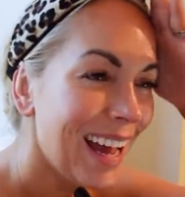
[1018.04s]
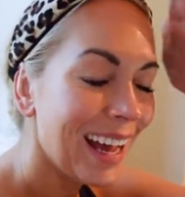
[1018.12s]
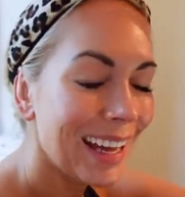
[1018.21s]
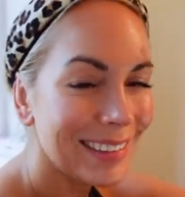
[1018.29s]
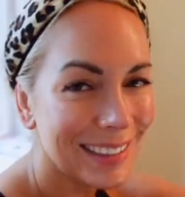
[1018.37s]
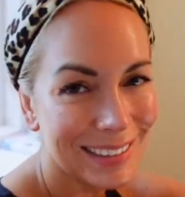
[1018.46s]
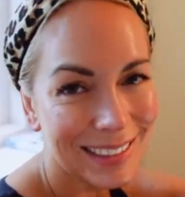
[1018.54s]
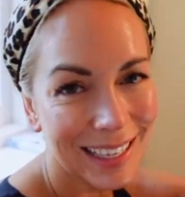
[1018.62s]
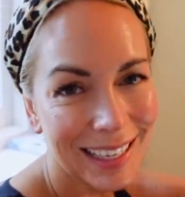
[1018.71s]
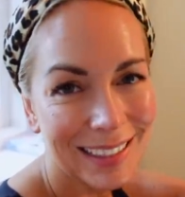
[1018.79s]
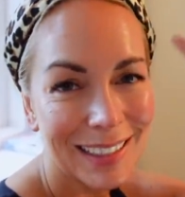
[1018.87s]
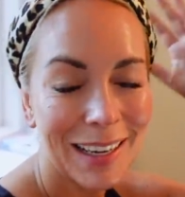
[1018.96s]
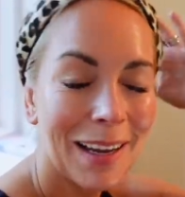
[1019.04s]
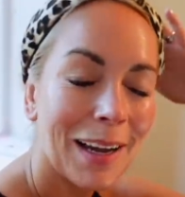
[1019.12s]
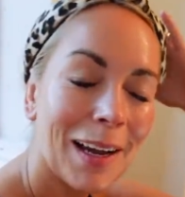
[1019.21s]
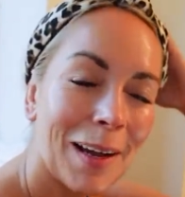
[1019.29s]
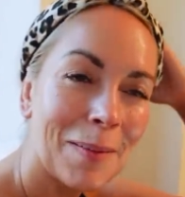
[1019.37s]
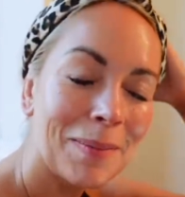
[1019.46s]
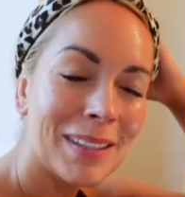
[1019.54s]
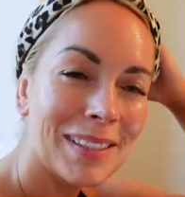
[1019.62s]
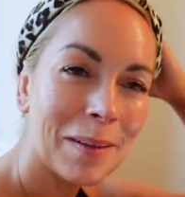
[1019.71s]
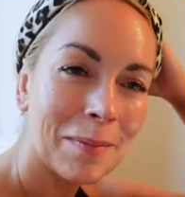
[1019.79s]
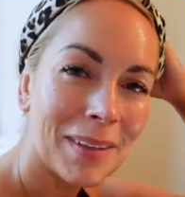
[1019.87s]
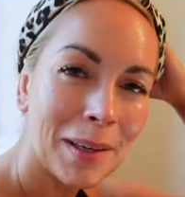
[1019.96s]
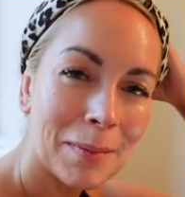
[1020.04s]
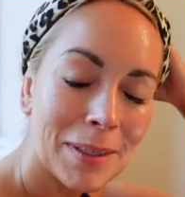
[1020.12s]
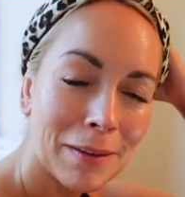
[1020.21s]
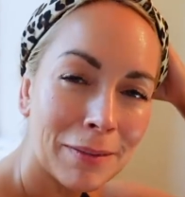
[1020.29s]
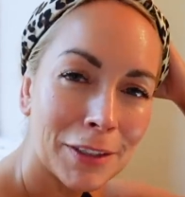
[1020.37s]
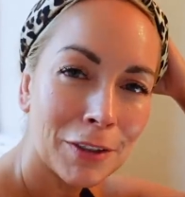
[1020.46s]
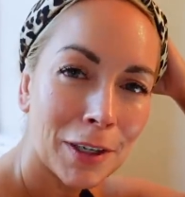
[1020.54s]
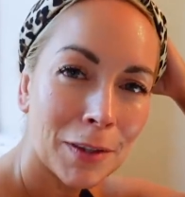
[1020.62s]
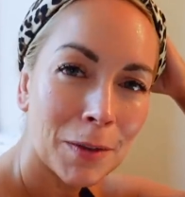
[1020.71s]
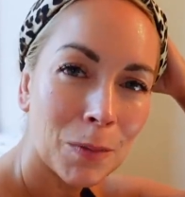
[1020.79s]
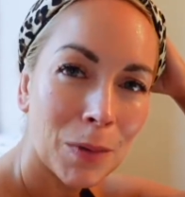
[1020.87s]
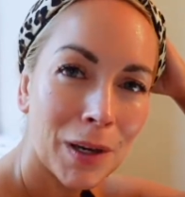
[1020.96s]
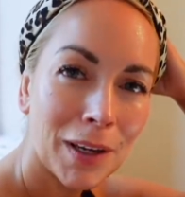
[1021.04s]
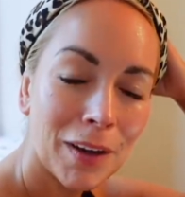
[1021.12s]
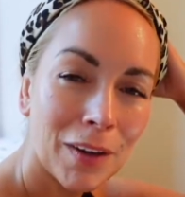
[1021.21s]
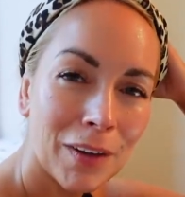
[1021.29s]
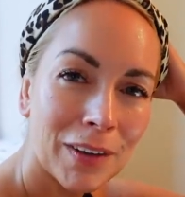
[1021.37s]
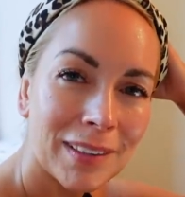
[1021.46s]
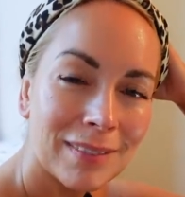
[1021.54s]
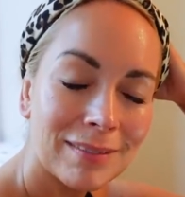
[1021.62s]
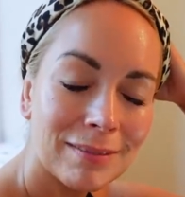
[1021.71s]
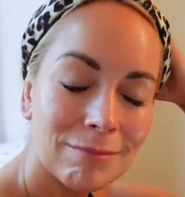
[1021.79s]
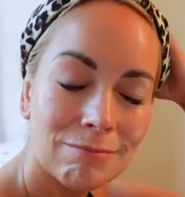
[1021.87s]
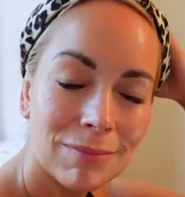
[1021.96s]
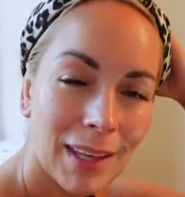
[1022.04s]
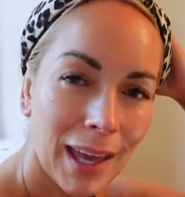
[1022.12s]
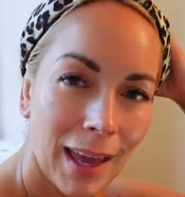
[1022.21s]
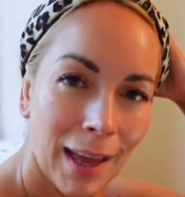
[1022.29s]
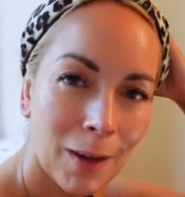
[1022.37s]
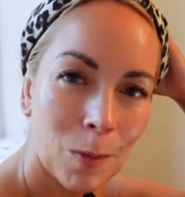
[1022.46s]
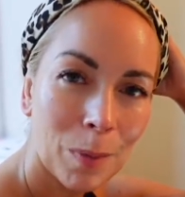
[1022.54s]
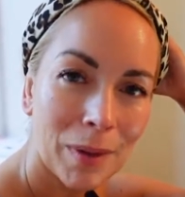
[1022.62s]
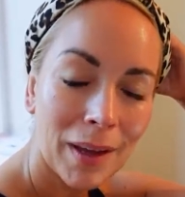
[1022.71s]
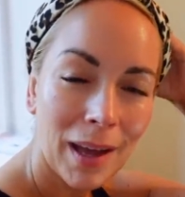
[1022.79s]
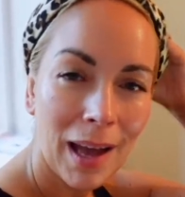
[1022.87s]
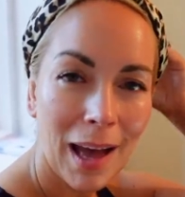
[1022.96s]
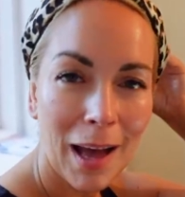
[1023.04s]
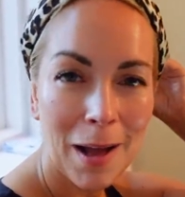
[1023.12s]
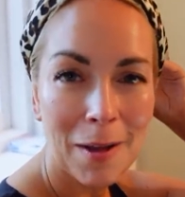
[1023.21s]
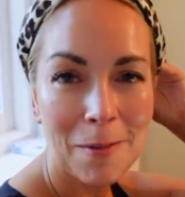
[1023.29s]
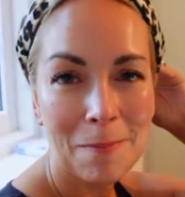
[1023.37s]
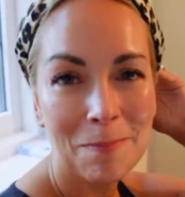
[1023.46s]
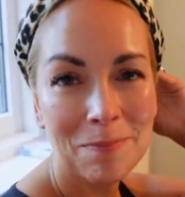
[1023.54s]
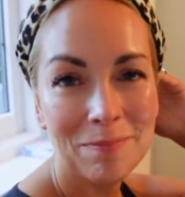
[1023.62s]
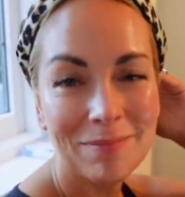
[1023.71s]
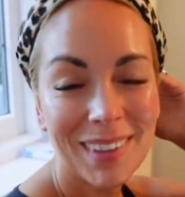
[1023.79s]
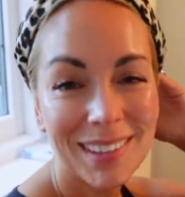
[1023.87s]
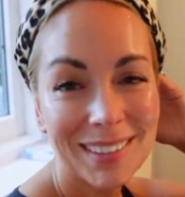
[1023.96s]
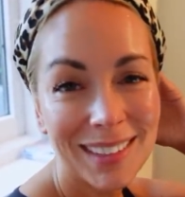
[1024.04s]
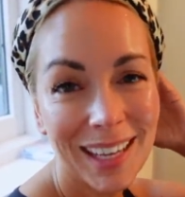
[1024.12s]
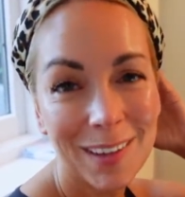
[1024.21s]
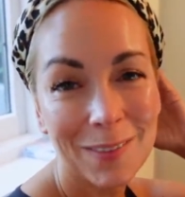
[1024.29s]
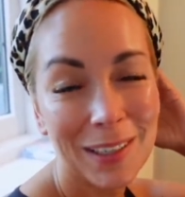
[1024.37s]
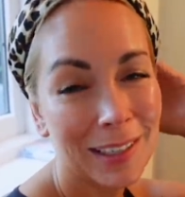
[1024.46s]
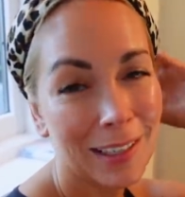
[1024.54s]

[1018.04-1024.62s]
As I said, it's something I'm definitely trying to work on and get help. And yeah, we had a